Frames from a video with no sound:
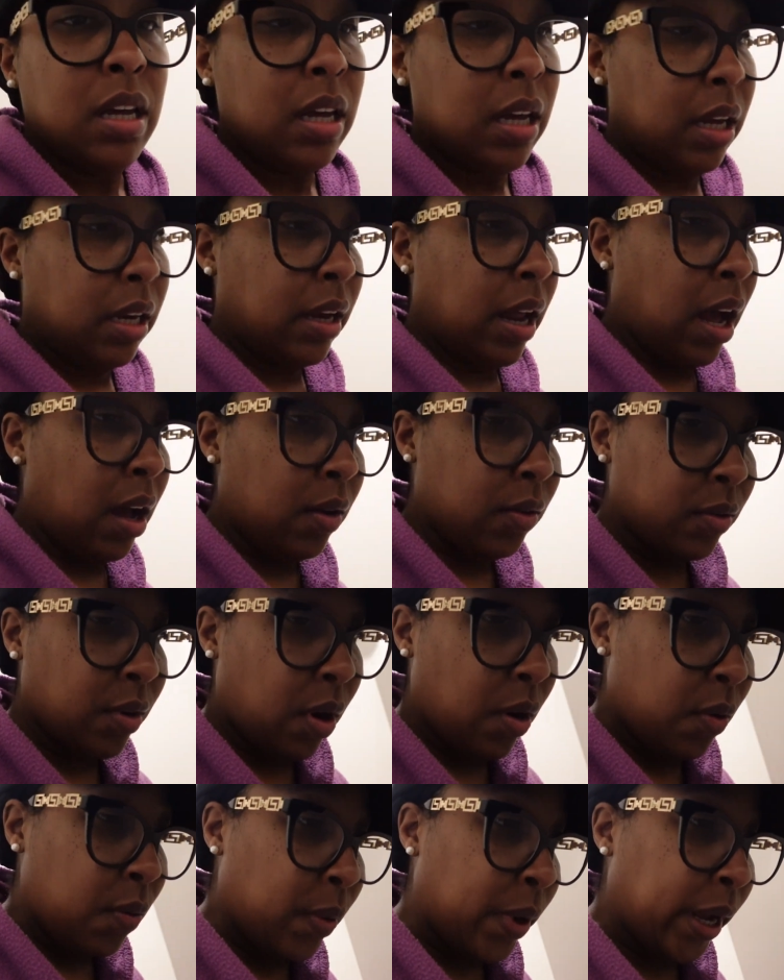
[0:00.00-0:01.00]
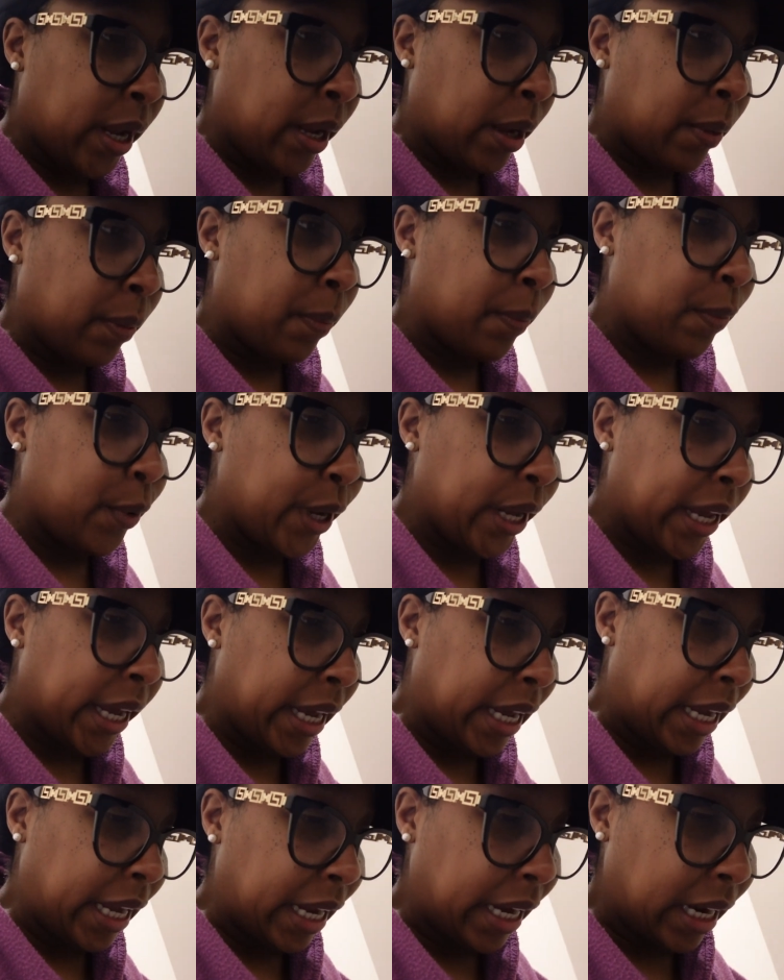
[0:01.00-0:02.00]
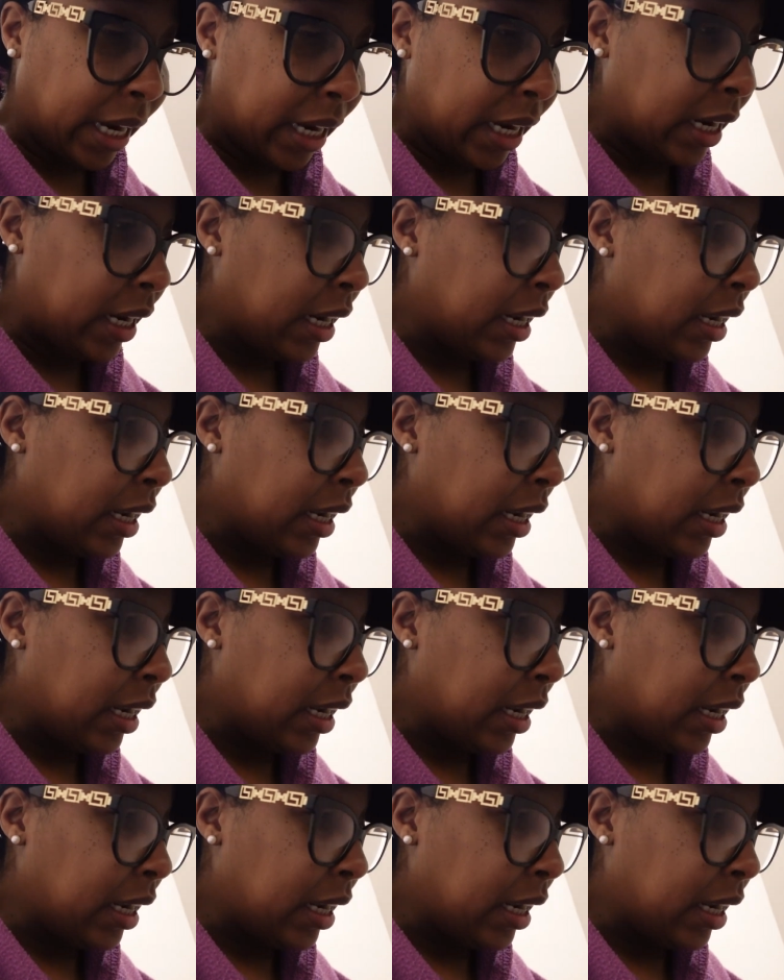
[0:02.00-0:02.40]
And I don't know where it went.